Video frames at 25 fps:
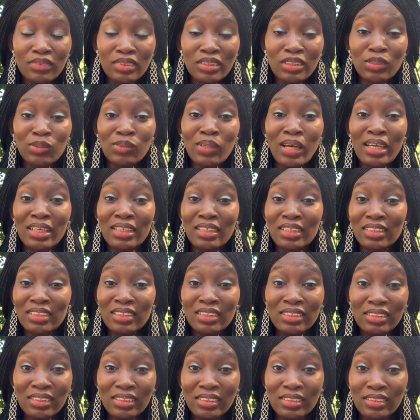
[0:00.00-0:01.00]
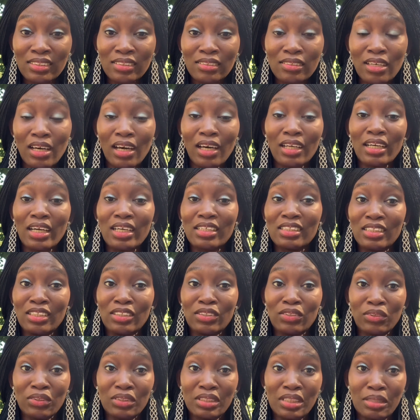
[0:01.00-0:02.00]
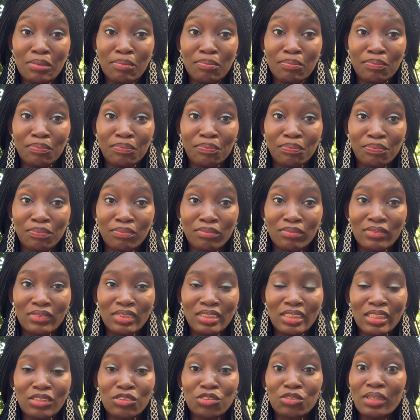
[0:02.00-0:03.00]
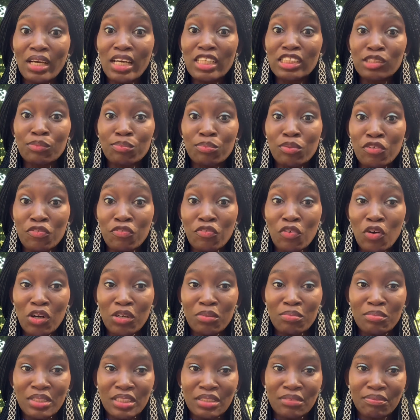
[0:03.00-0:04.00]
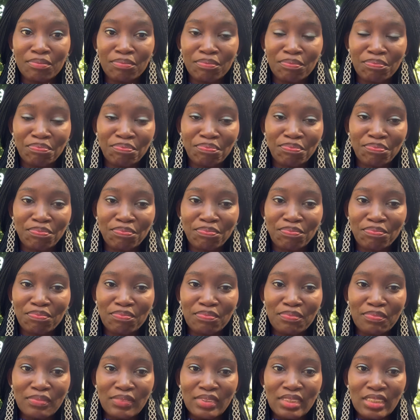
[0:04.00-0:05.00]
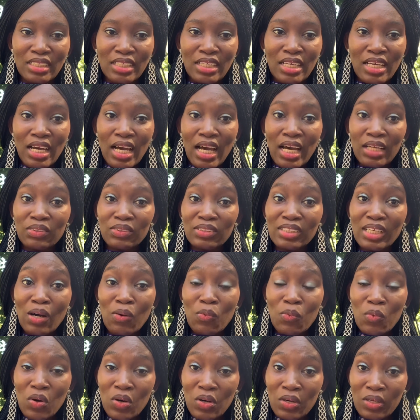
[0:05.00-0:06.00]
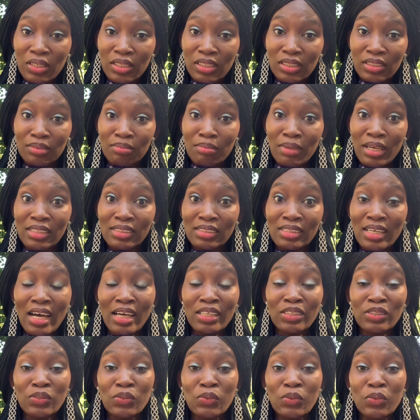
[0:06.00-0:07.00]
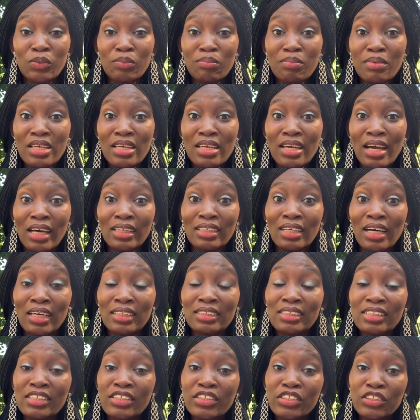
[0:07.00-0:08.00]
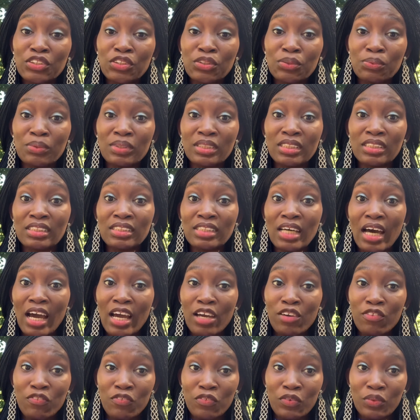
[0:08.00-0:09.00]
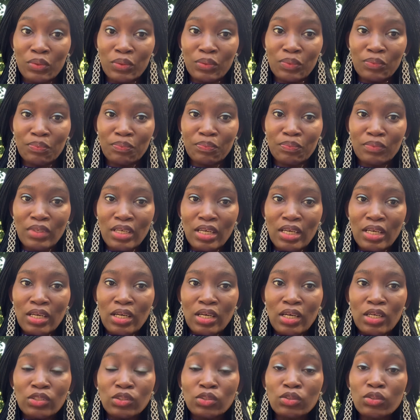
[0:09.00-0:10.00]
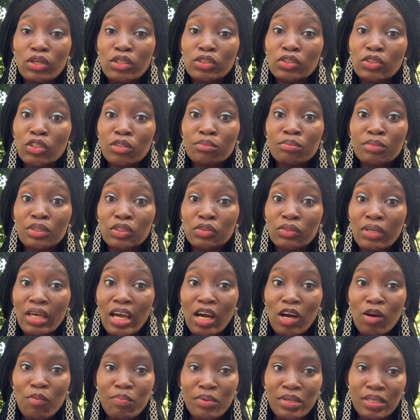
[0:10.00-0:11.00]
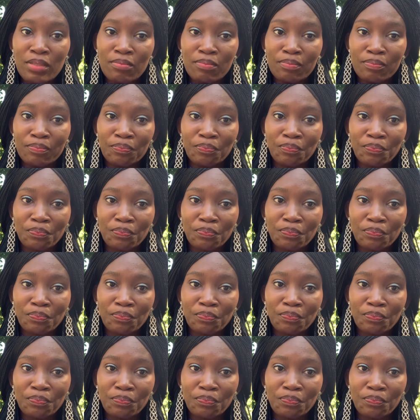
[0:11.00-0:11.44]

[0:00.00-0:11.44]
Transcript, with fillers: So I cleaned it and I ignored them. They're trying to provoke me. Another one, my dad told me he had an issue with his iPhone. So he told me to help him.